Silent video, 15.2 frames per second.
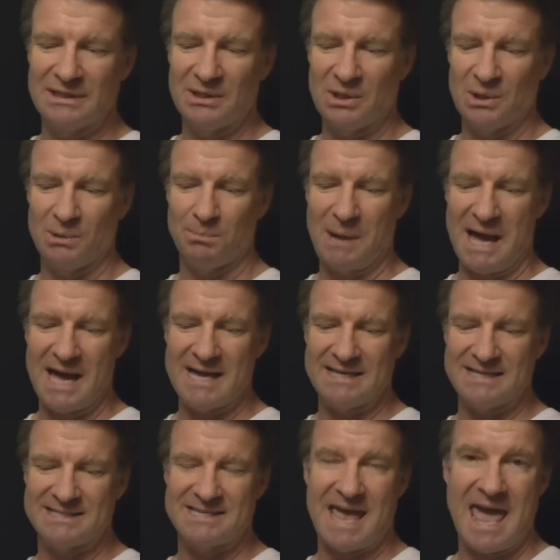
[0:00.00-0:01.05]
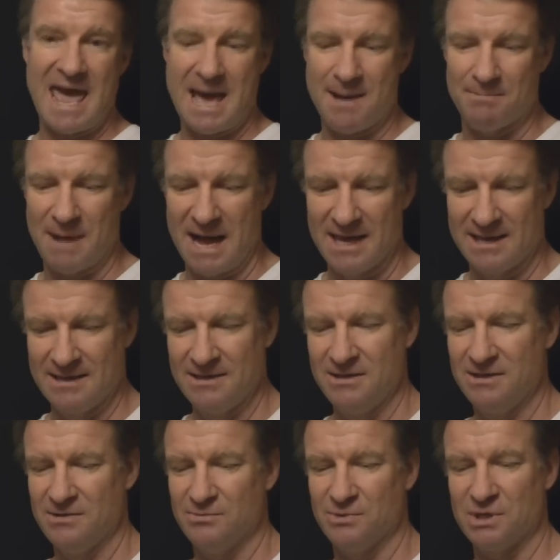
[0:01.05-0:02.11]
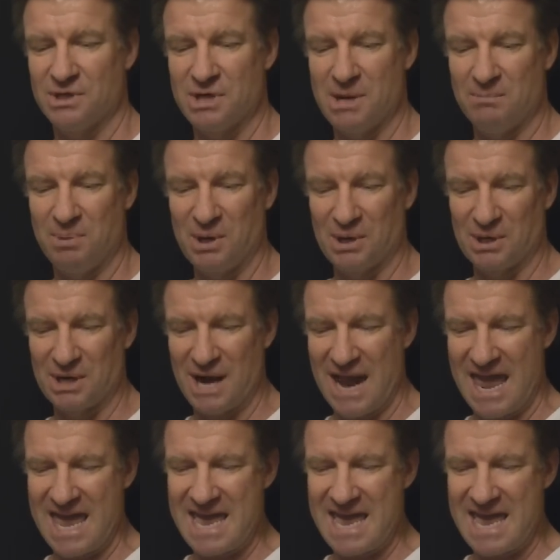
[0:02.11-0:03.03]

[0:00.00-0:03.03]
Little by Sam. Winner number